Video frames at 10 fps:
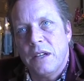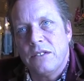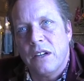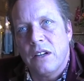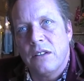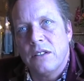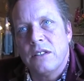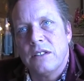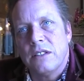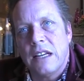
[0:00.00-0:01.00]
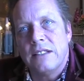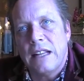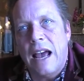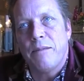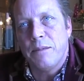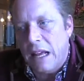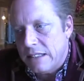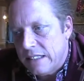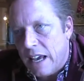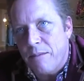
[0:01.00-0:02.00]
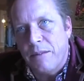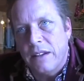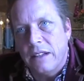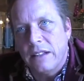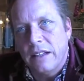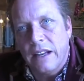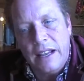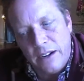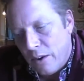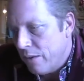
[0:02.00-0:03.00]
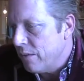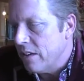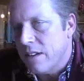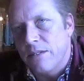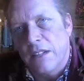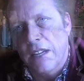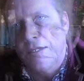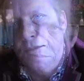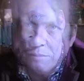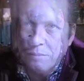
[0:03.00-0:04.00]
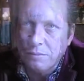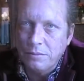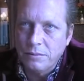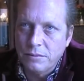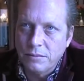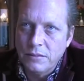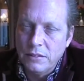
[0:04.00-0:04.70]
restaurant owners, is that same feeling, and I get it over and over again.